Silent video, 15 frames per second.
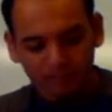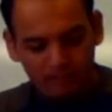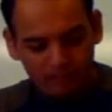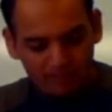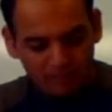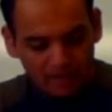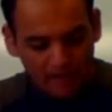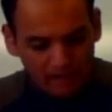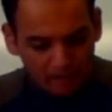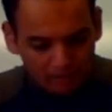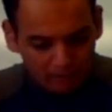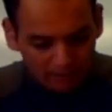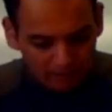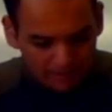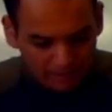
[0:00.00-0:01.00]
of
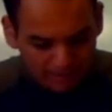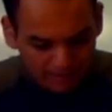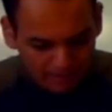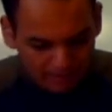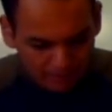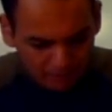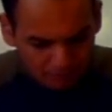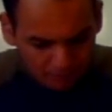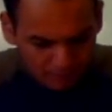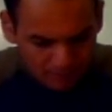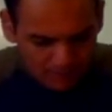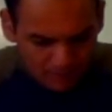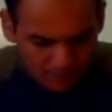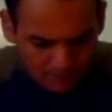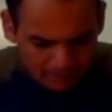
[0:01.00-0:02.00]
how he
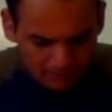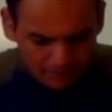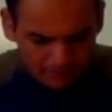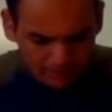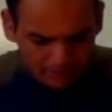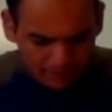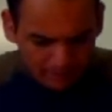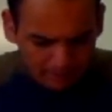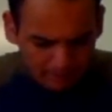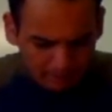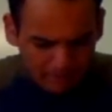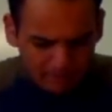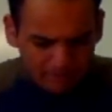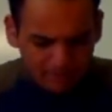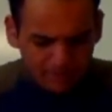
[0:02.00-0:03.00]
did the
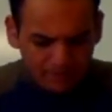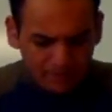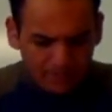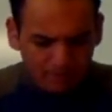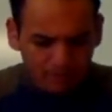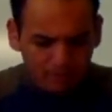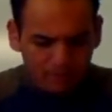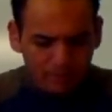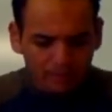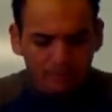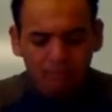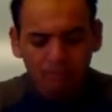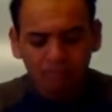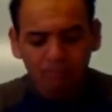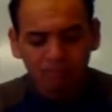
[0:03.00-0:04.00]
reinventing government.
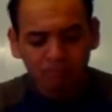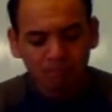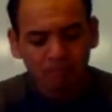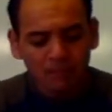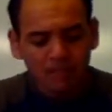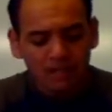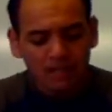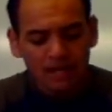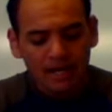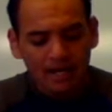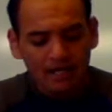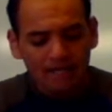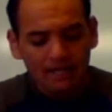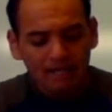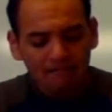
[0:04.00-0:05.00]

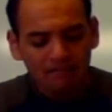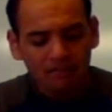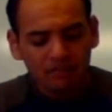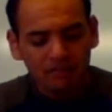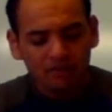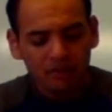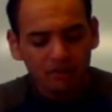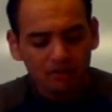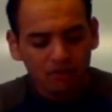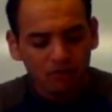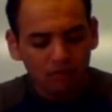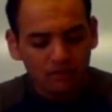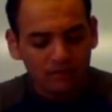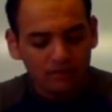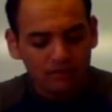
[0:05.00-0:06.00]
And I found this
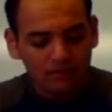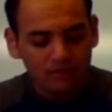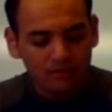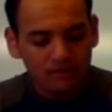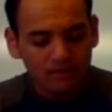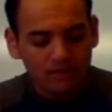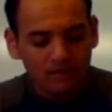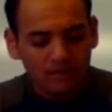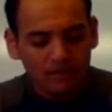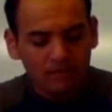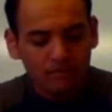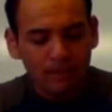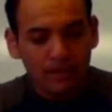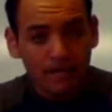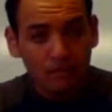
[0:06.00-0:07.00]
article. It's
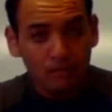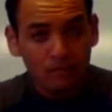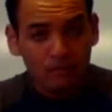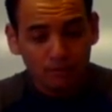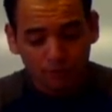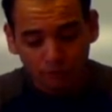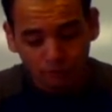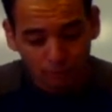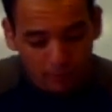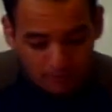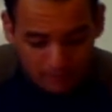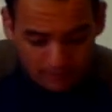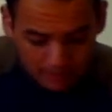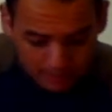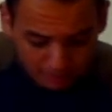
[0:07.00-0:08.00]
by a women's group.
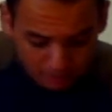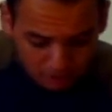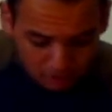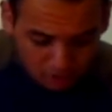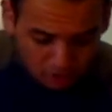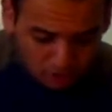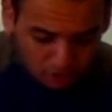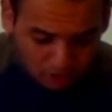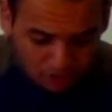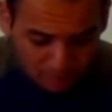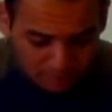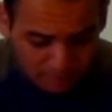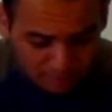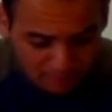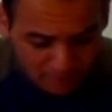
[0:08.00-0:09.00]
It's called
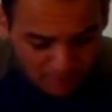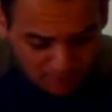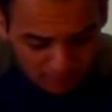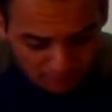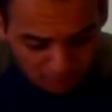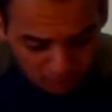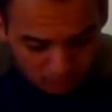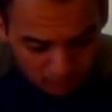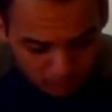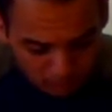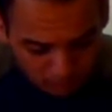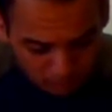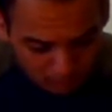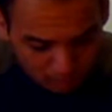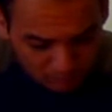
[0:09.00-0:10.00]

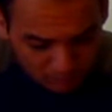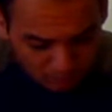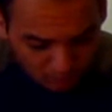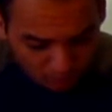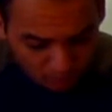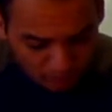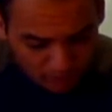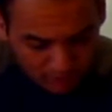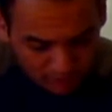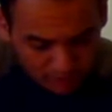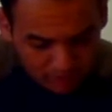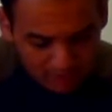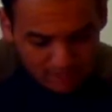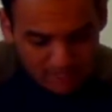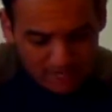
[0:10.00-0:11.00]
www.womensgroup.org
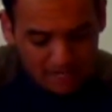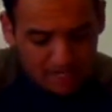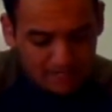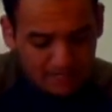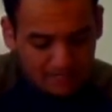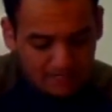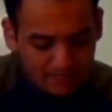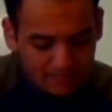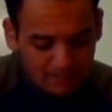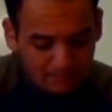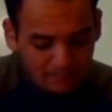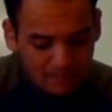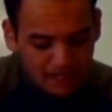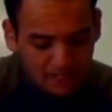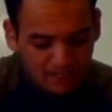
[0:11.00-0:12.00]
and
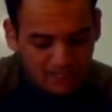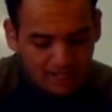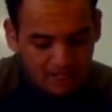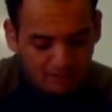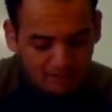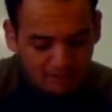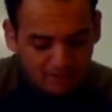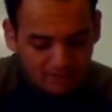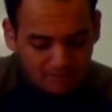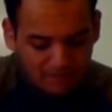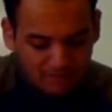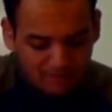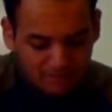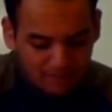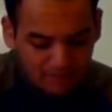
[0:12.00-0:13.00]
hashtag
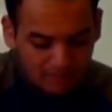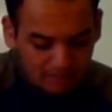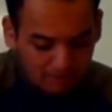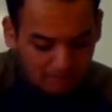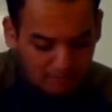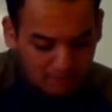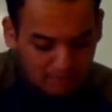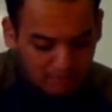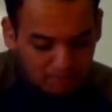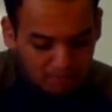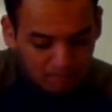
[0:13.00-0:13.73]
reinventing government.